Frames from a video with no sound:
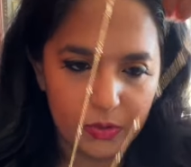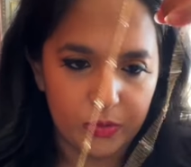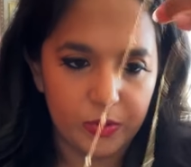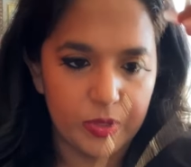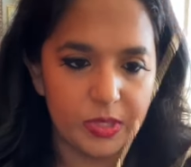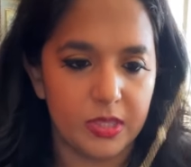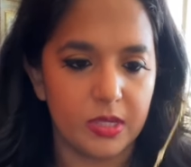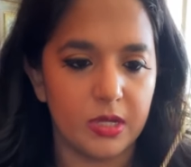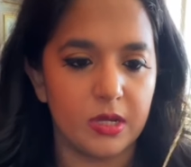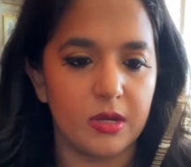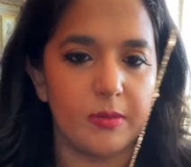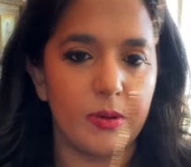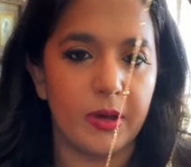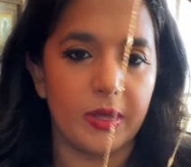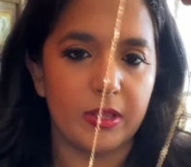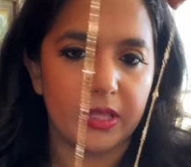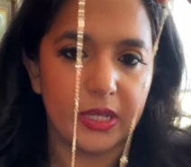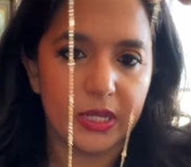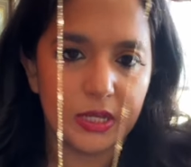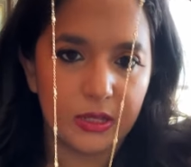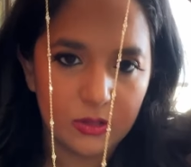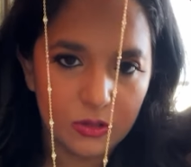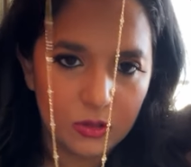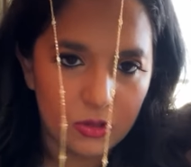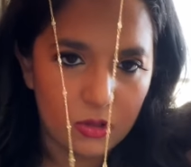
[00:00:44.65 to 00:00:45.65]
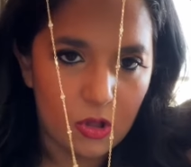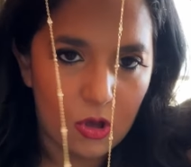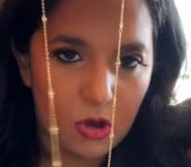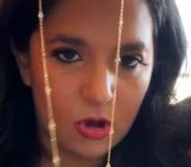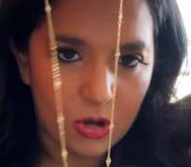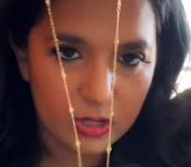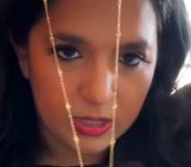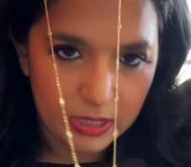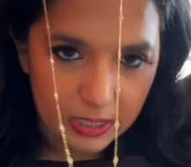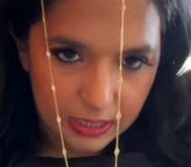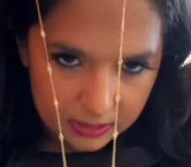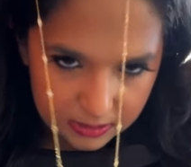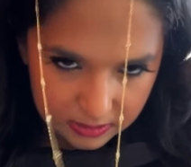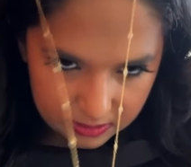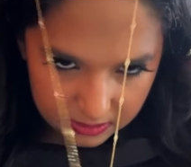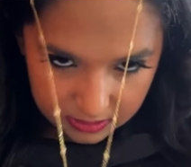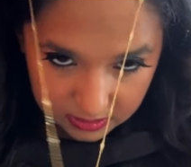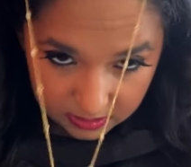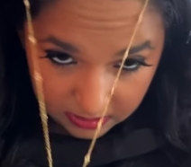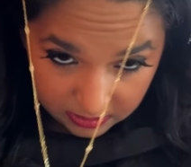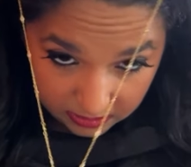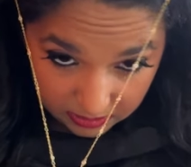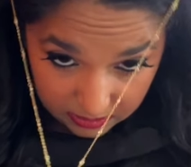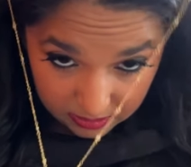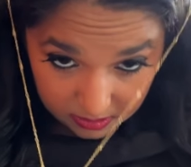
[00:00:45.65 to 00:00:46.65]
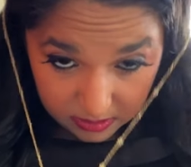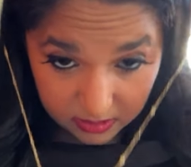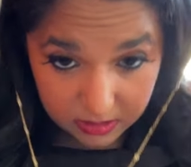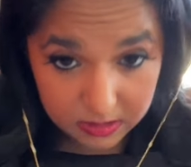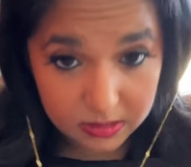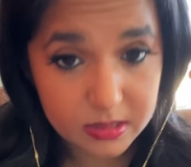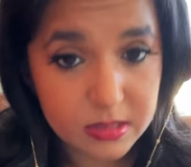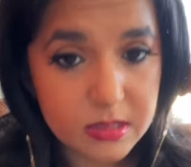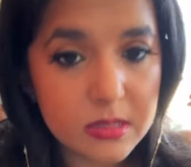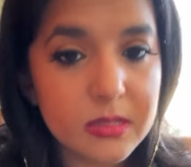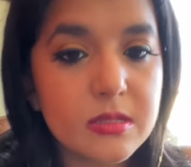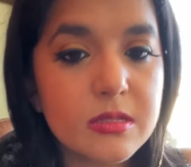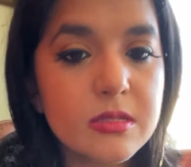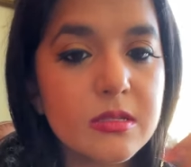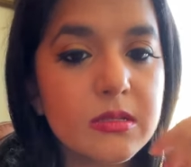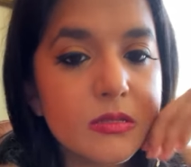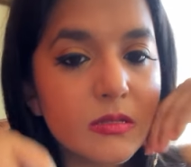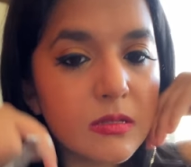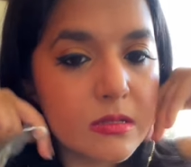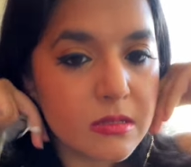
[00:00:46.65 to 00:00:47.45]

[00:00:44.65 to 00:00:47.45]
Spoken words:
let me think about like a long necklace like this.